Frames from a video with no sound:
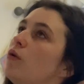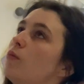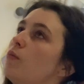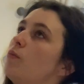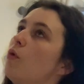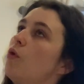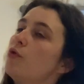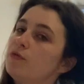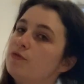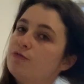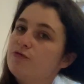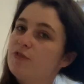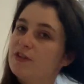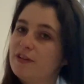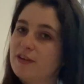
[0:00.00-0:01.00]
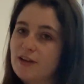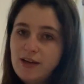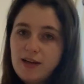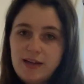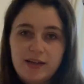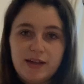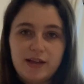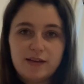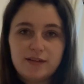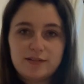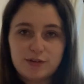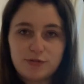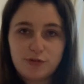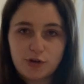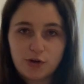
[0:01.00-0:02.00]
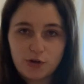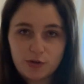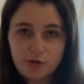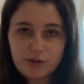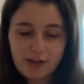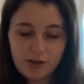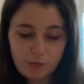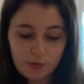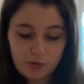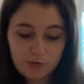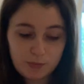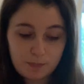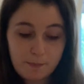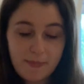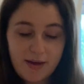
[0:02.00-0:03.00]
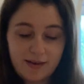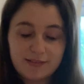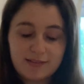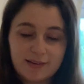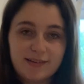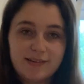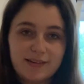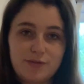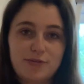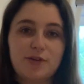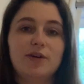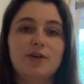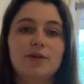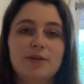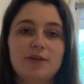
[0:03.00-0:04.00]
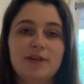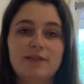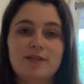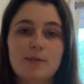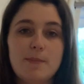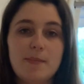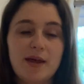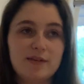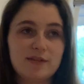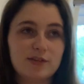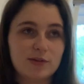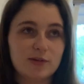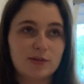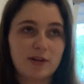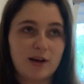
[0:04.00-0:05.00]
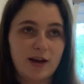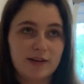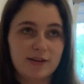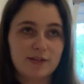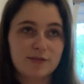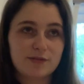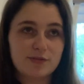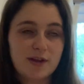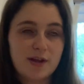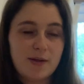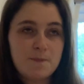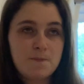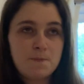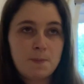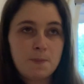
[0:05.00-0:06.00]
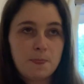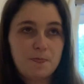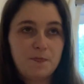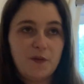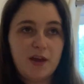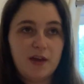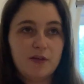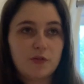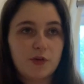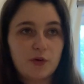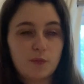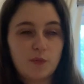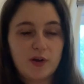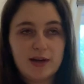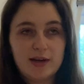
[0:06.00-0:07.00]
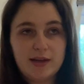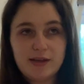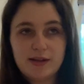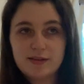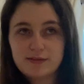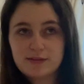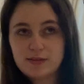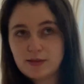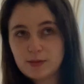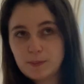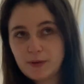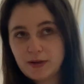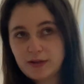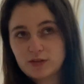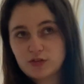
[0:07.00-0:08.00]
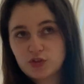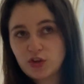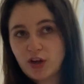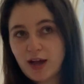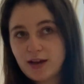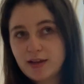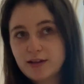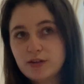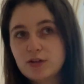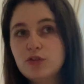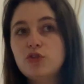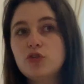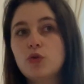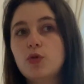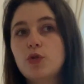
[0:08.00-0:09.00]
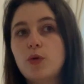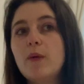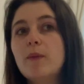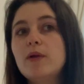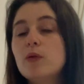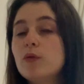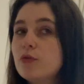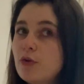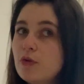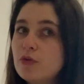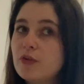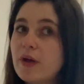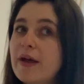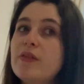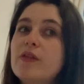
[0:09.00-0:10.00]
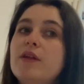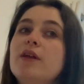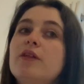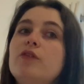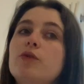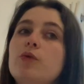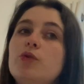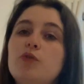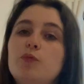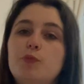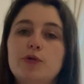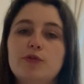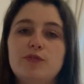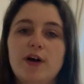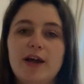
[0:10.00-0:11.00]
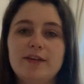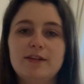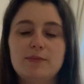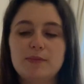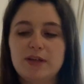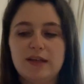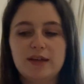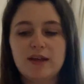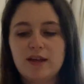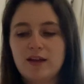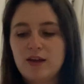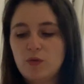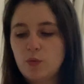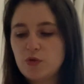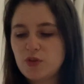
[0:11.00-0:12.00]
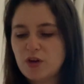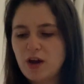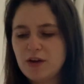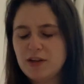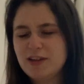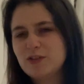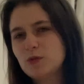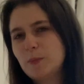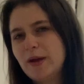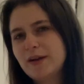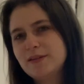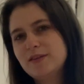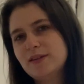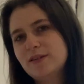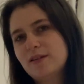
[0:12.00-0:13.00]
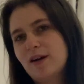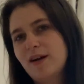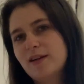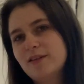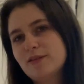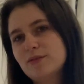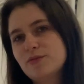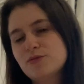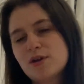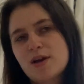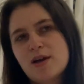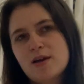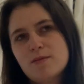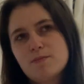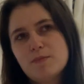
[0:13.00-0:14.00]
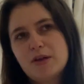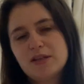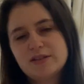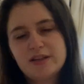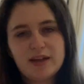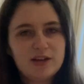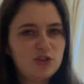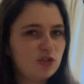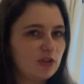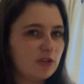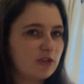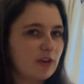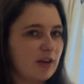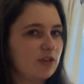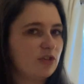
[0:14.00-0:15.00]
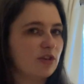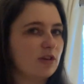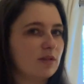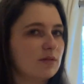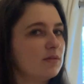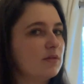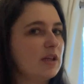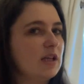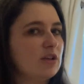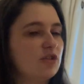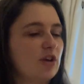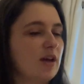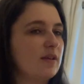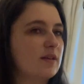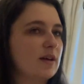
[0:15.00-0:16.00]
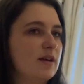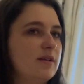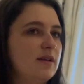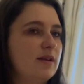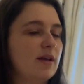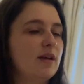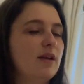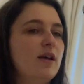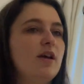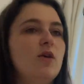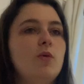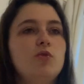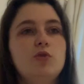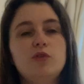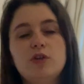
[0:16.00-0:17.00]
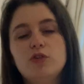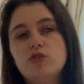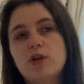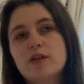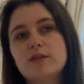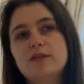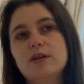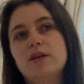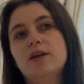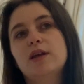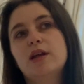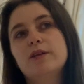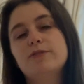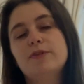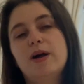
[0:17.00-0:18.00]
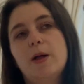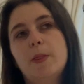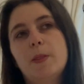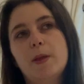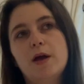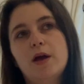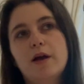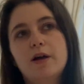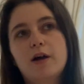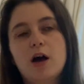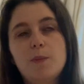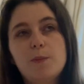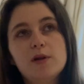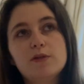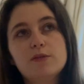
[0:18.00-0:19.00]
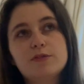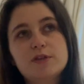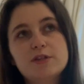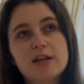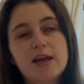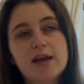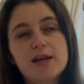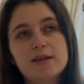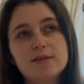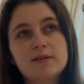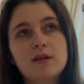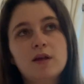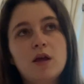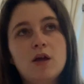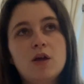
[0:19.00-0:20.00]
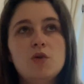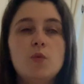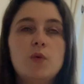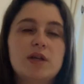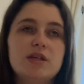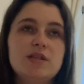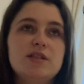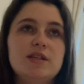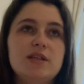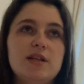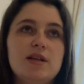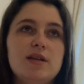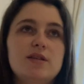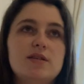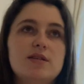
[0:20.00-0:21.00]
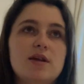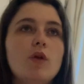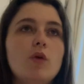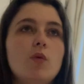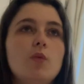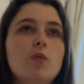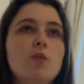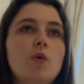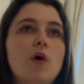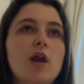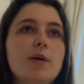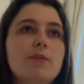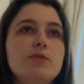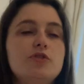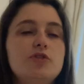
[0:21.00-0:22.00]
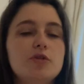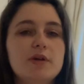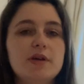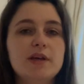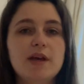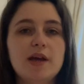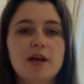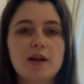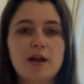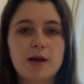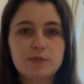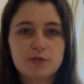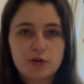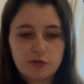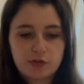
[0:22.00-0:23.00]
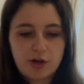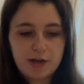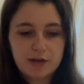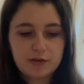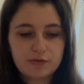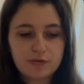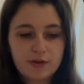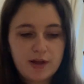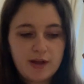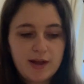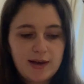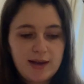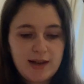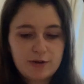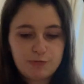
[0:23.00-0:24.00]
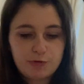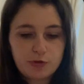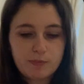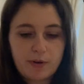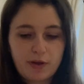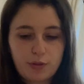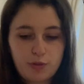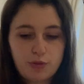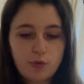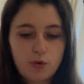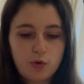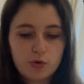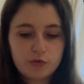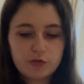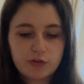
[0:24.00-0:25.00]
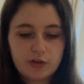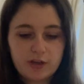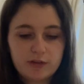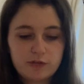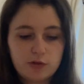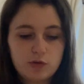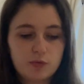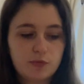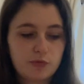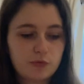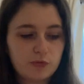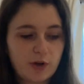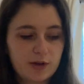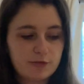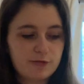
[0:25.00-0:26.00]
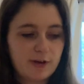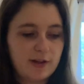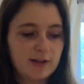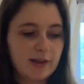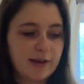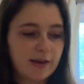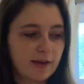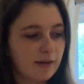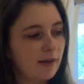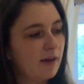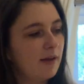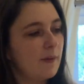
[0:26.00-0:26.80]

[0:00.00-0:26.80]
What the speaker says: than physically difficult. It was mentally difficult. It's the mental kind of thing that really is the biggest challenge, although I will also say that it sort of provided me with an unexpected kind of meditation session each day that I did it, which was interesting. And I found that a couple of the days when I did it, while I'm doing it, I'm just kind of left with my thoughts, and it sort of, I felt like